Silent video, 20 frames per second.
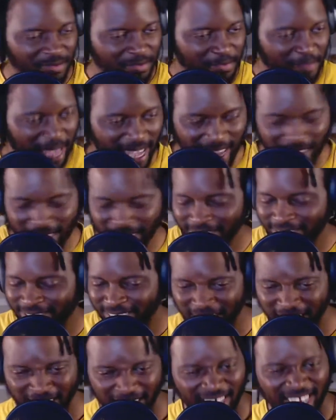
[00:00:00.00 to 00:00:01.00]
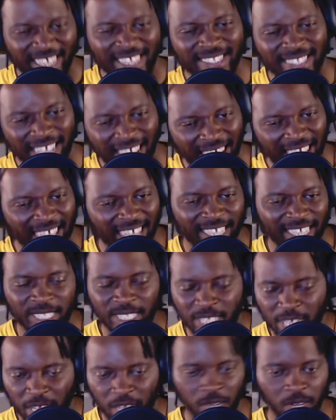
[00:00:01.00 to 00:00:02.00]
need dollar cash.
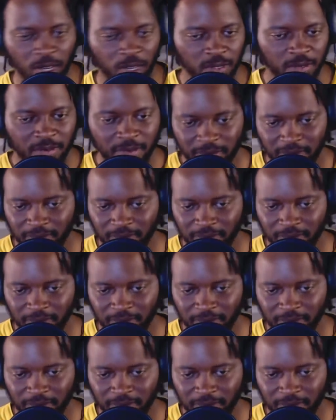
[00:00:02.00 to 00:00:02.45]
So stealing.